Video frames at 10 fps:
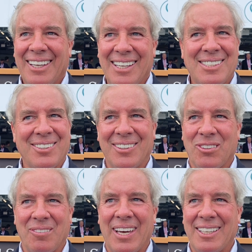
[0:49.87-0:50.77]
He's doing
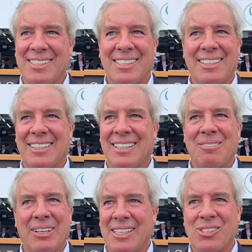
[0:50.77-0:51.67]
tremendous, and uh,
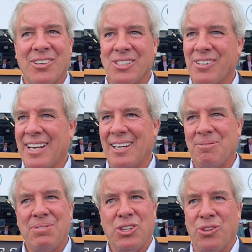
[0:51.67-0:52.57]
but this horse ran a
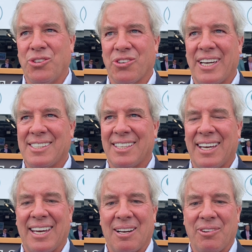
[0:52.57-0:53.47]
huge race
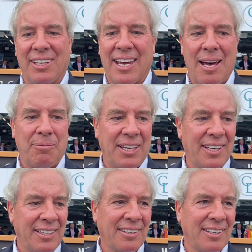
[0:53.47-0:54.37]
today, and I'm really happy
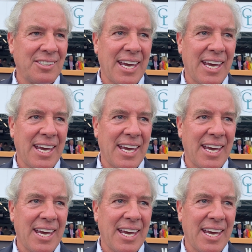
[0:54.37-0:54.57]
that uh,